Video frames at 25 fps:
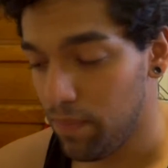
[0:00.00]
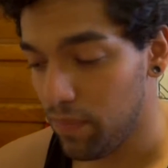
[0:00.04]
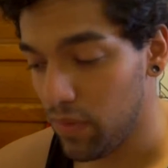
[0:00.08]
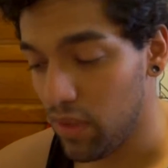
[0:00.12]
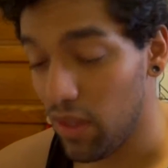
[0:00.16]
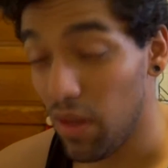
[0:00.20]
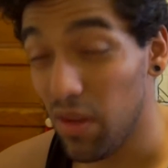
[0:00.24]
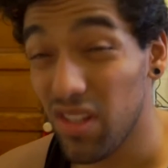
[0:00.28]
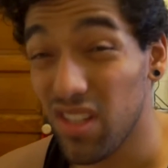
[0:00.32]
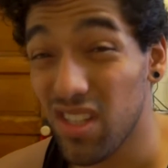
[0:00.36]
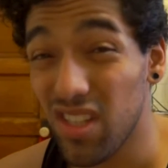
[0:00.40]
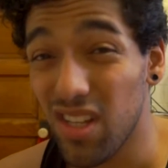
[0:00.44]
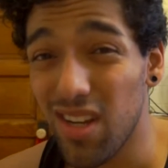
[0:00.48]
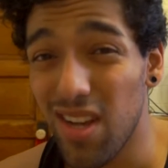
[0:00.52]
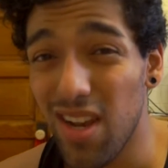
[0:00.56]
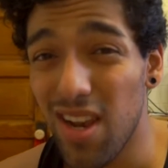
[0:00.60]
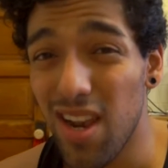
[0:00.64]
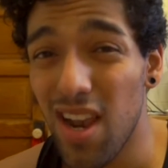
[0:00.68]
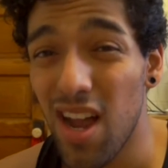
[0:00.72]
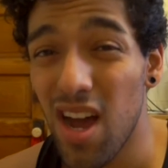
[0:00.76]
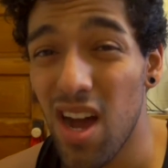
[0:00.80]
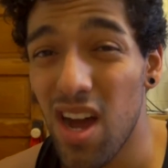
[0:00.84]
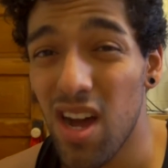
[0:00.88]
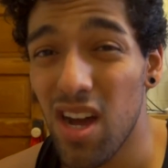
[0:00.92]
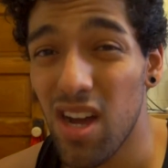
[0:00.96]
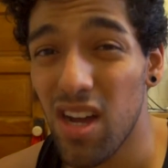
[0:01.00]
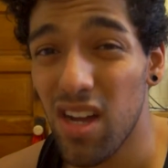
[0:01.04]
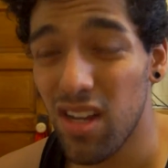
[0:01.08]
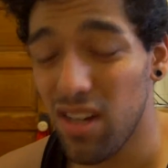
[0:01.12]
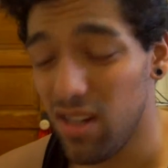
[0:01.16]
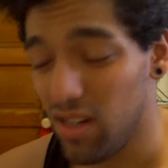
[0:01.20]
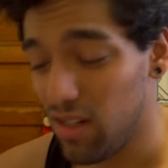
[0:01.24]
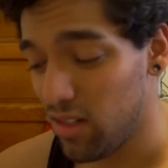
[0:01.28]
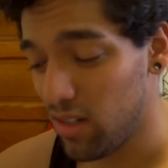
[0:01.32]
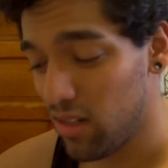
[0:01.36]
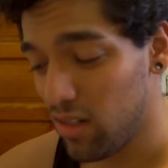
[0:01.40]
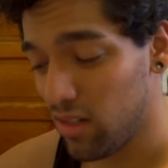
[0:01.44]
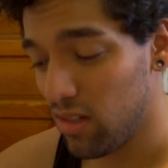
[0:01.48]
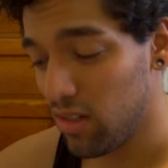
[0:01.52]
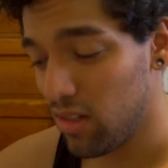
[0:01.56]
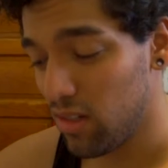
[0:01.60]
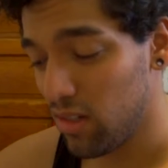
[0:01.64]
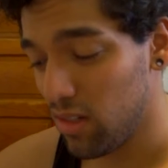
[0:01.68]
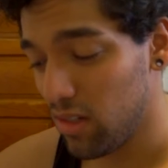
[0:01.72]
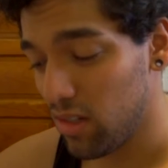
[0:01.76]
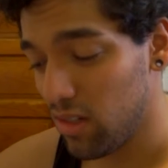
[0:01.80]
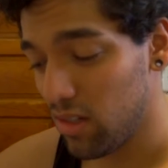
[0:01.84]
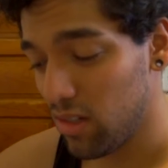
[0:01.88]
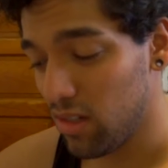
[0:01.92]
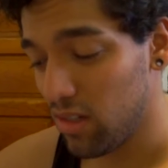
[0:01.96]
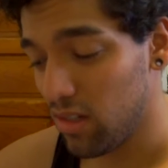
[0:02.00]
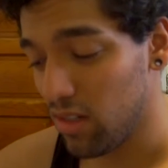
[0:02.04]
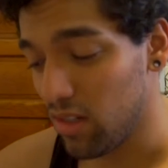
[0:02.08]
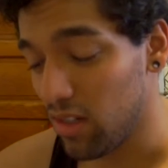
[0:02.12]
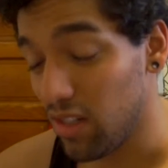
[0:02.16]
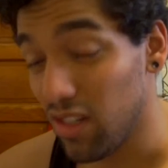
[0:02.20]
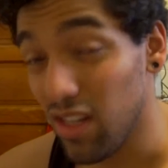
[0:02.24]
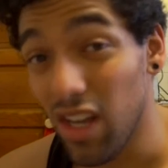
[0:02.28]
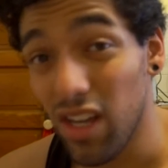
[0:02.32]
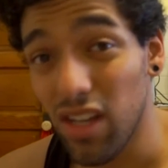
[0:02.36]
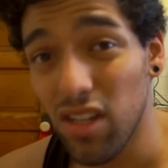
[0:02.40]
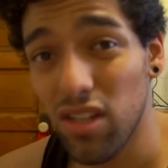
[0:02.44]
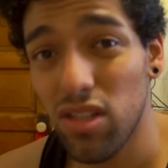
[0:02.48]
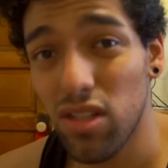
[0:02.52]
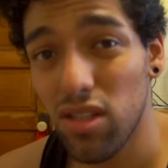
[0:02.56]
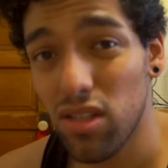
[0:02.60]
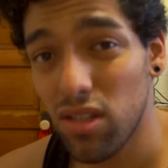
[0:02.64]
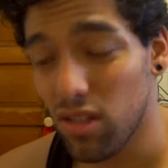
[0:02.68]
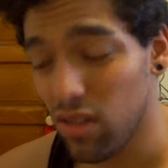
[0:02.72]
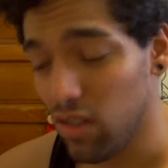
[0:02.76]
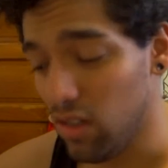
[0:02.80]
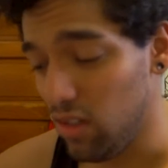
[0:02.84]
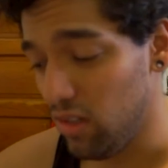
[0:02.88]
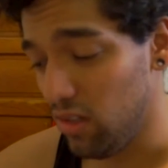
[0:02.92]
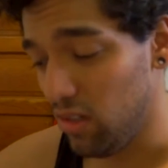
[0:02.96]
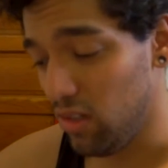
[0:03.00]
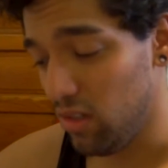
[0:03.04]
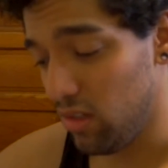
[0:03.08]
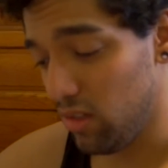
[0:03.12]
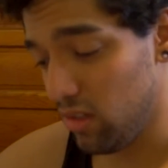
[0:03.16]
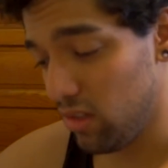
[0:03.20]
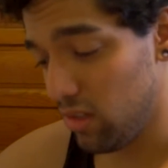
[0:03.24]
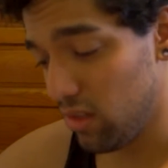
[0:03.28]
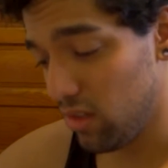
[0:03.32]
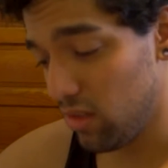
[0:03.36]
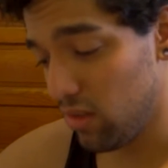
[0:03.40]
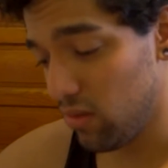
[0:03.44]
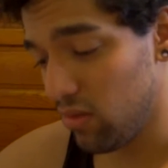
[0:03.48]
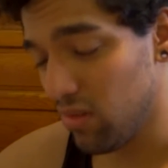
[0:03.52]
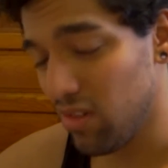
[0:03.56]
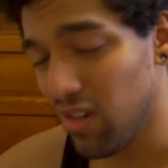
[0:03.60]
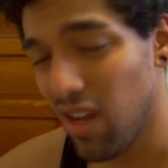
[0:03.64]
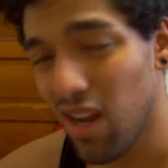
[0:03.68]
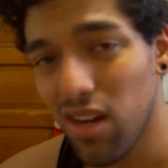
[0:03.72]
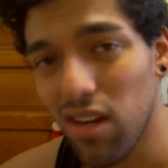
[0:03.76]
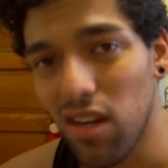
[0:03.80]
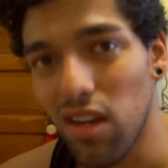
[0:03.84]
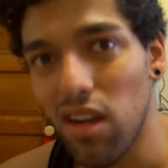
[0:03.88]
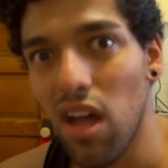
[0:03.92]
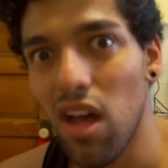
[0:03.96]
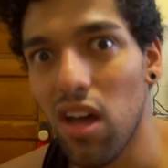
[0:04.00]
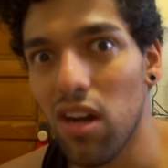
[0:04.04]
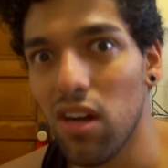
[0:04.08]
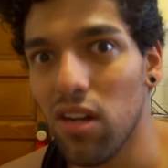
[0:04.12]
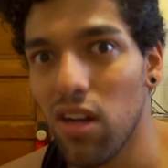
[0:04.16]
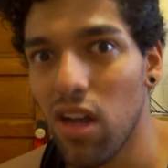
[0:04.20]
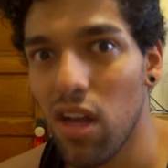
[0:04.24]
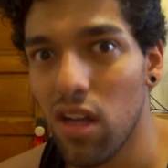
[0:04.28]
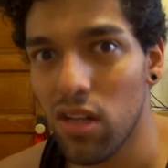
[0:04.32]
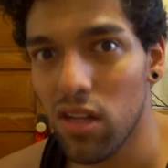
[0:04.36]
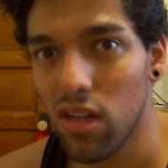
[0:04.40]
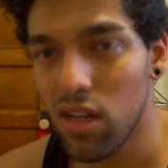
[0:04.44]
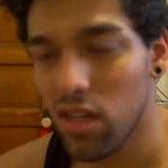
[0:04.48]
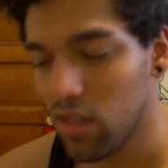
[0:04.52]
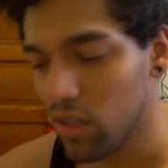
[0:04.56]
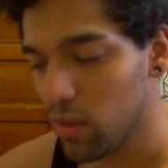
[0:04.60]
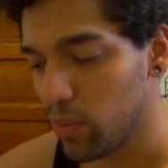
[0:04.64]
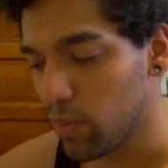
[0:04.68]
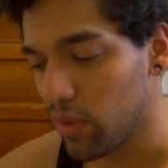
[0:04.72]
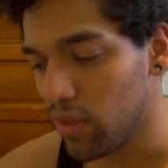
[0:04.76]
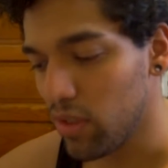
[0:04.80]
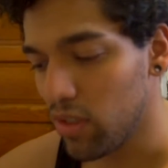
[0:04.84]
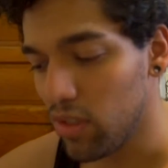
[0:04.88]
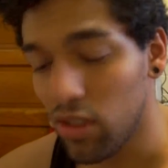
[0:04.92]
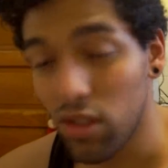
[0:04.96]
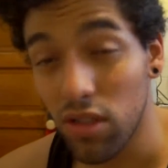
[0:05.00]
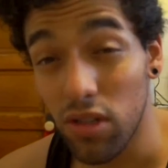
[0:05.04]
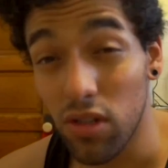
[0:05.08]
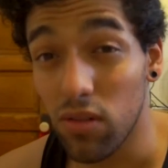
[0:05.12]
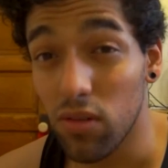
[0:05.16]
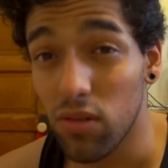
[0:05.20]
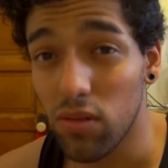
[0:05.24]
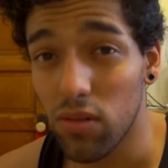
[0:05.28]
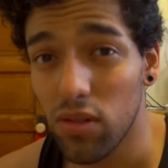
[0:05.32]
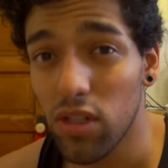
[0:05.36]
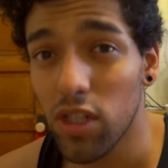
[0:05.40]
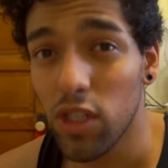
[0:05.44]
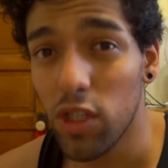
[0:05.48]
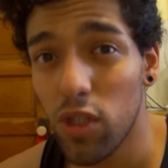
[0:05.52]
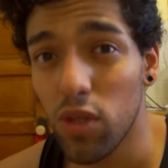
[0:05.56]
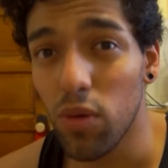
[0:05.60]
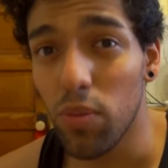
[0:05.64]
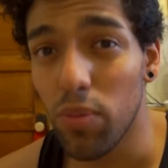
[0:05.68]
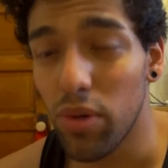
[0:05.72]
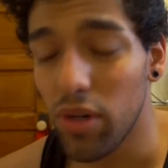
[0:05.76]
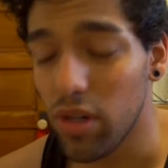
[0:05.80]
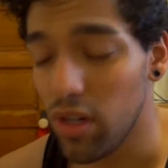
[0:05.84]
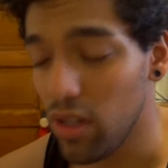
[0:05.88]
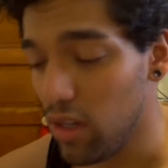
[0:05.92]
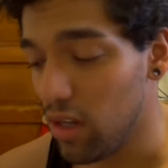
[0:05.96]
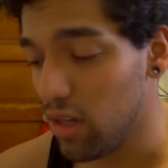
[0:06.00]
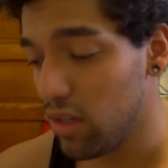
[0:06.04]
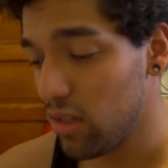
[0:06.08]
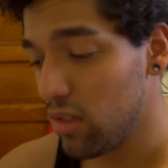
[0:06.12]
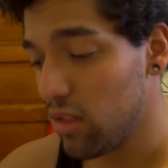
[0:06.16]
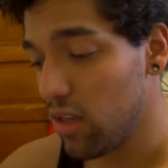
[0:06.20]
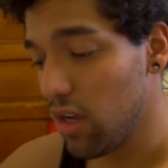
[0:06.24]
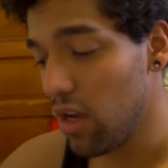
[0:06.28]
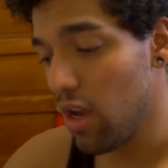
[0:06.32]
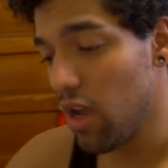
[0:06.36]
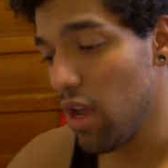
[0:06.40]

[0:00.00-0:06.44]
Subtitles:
It's a lot less than, well, not a lot less, but it's still pretty less.